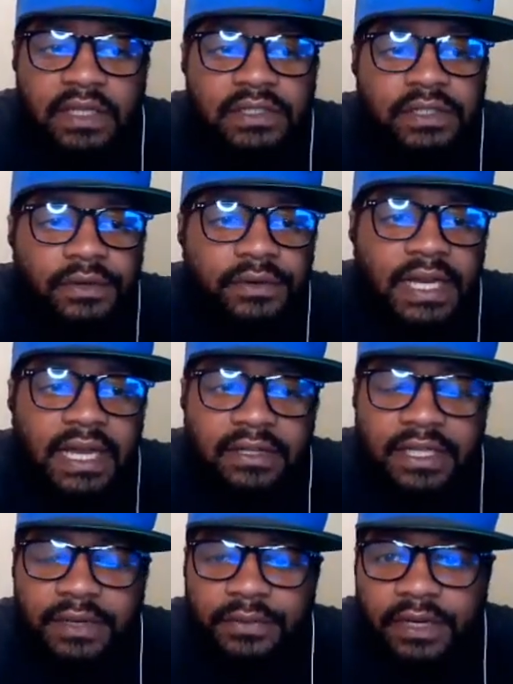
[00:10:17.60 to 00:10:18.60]
So now
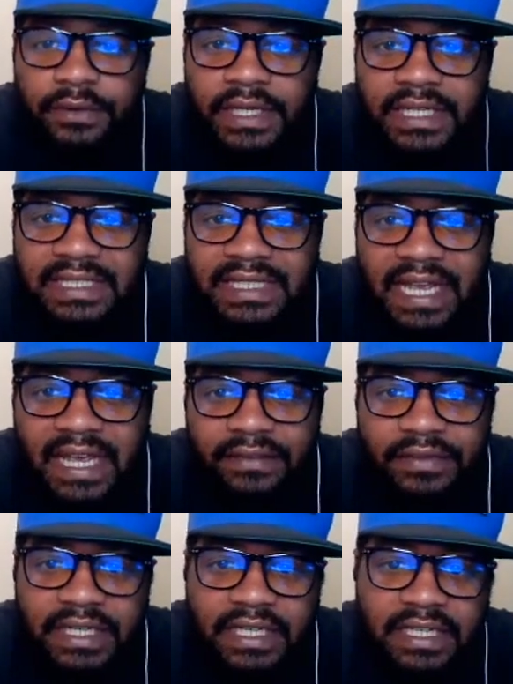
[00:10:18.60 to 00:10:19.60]
that we know it doesn't
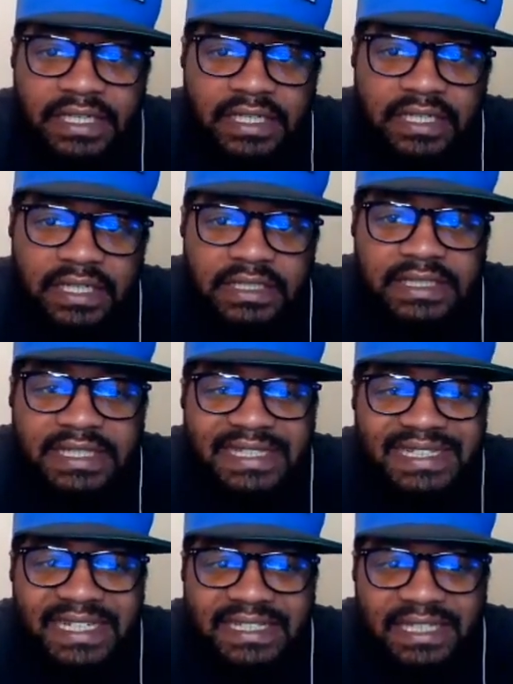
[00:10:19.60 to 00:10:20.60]
have any
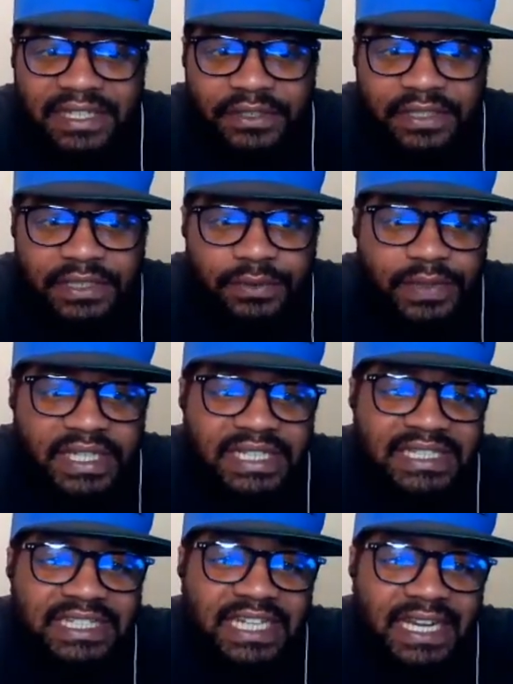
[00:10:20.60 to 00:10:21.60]
syntax errors, we
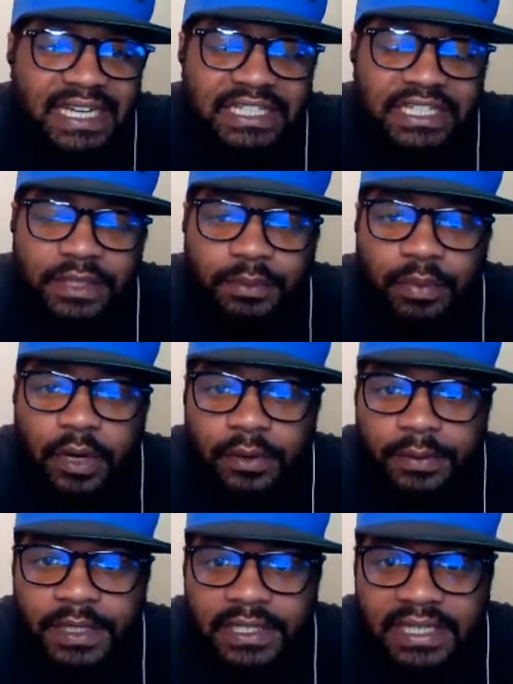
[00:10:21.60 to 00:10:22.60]
can change it
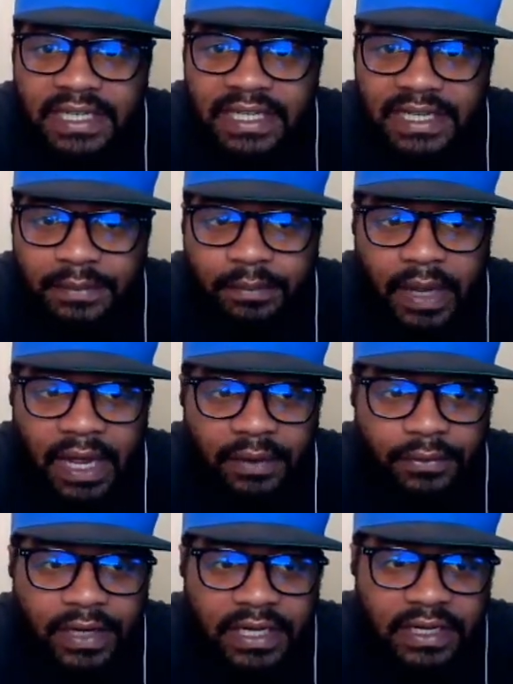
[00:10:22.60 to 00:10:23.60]
permanently by
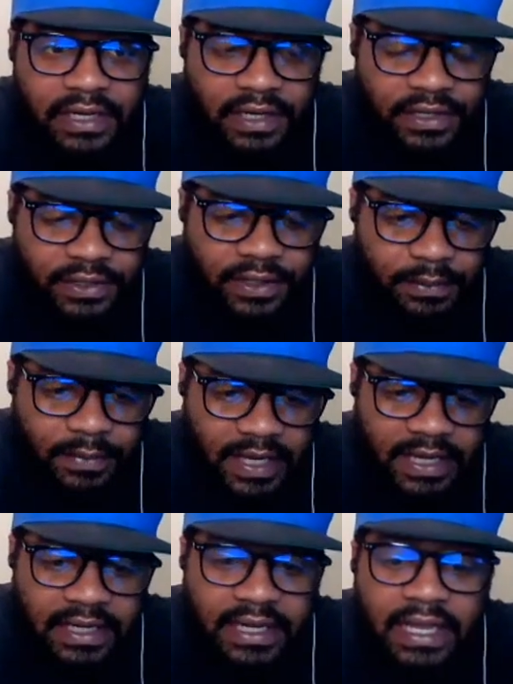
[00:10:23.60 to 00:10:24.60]
running another
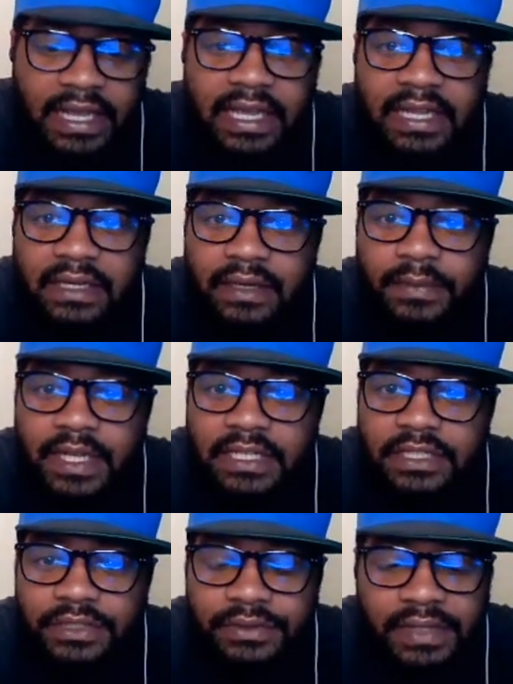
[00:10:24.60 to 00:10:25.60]
command. And the command
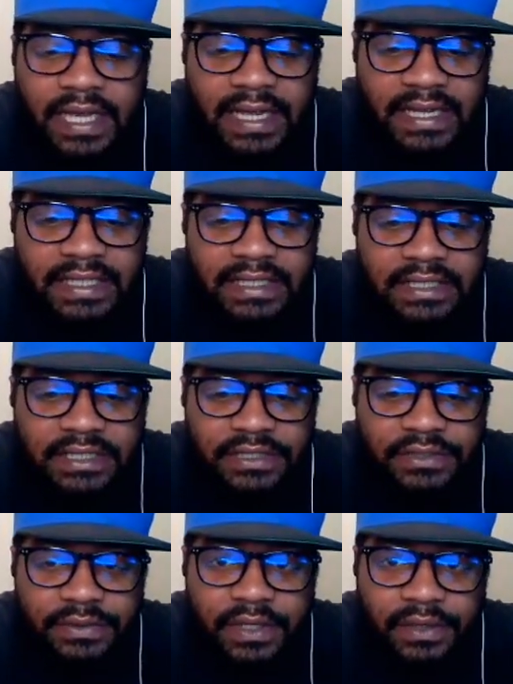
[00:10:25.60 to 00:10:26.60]
to do that is
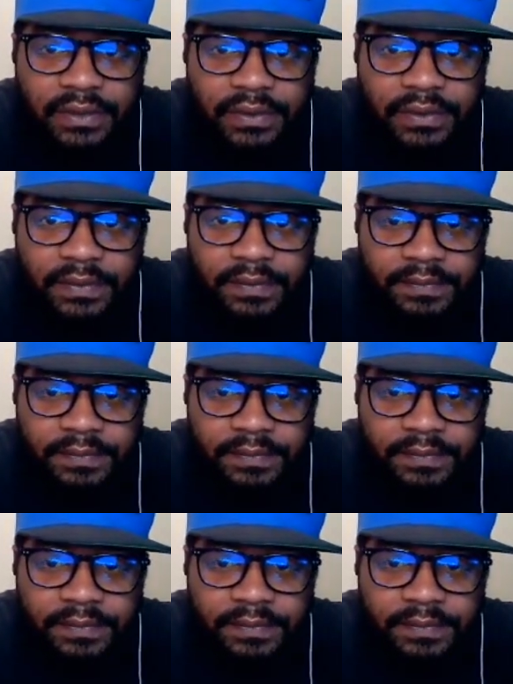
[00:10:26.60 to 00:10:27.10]
sudo